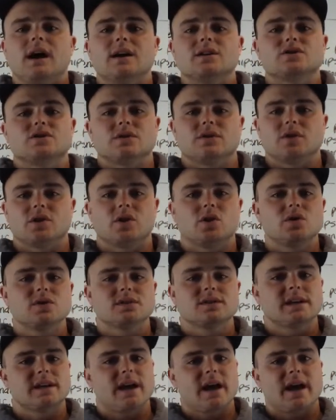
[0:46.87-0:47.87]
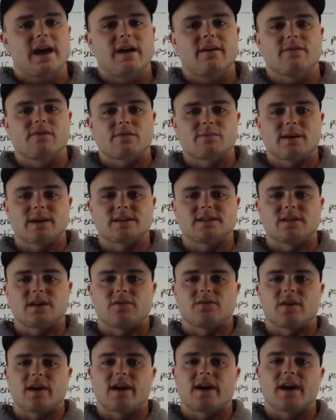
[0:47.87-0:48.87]
So the goals that I have for
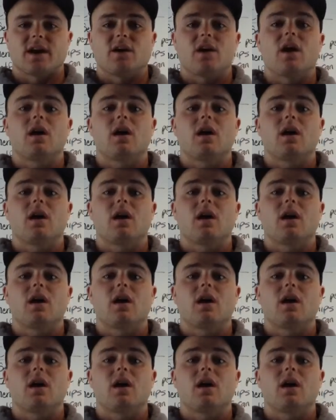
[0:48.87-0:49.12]
myself right now